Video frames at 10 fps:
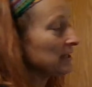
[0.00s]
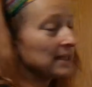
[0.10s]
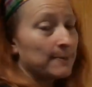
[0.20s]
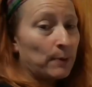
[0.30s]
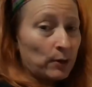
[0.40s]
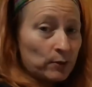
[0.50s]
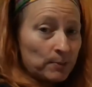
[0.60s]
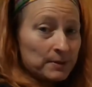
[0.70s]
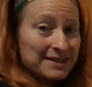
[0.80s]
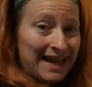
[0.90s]
keep our group
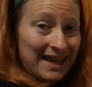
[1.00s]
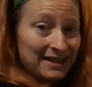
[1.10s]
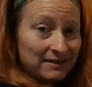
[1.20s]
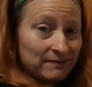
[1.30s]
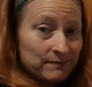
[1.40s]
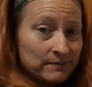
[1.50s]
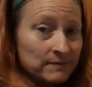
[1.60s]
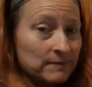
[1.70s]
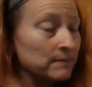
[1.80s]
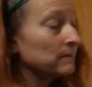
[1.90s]
of 10,
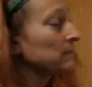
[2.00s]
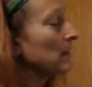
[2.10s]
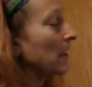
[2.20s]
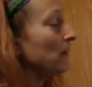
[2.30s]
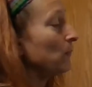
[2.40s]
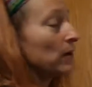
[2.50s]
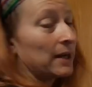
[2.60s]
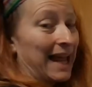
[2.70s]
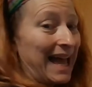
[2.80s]
and we're going to